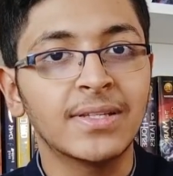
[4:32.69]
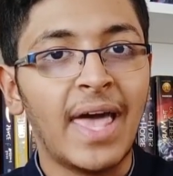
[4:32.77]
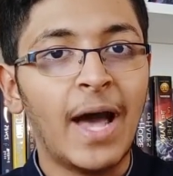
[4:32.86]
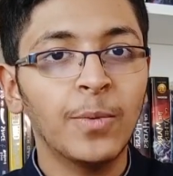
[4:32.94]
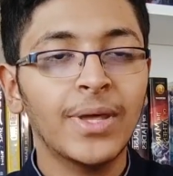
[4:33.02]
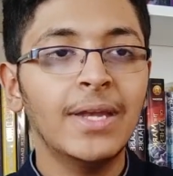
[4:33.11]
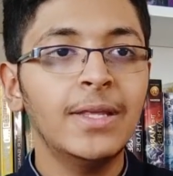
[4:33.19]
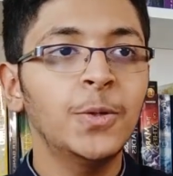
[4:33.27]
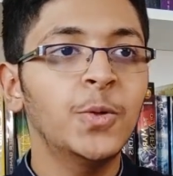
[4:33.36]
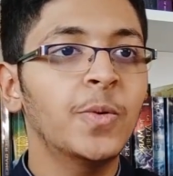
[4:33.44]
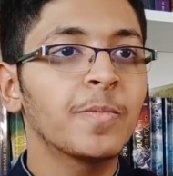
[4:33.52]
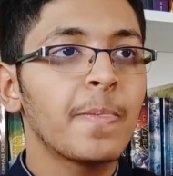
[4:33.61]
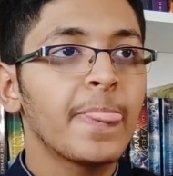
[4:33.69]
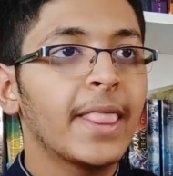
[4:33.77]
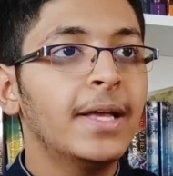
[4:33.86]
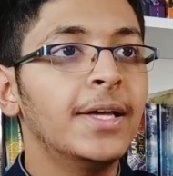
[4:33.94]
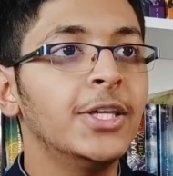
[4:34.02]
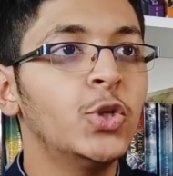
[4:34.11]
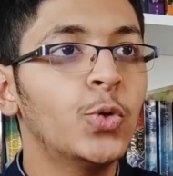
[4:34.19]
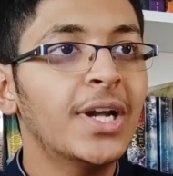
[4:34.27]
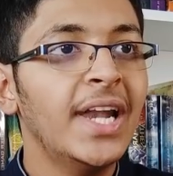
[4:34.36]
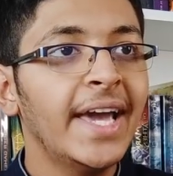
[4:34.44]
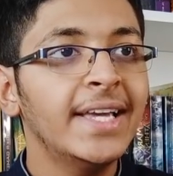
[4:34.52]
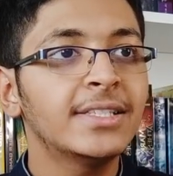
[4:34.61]
How can you
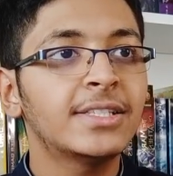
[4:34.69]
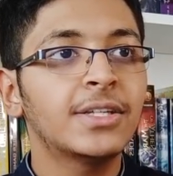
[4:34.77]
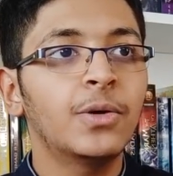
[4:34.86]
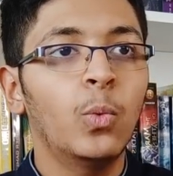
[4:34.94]
utilize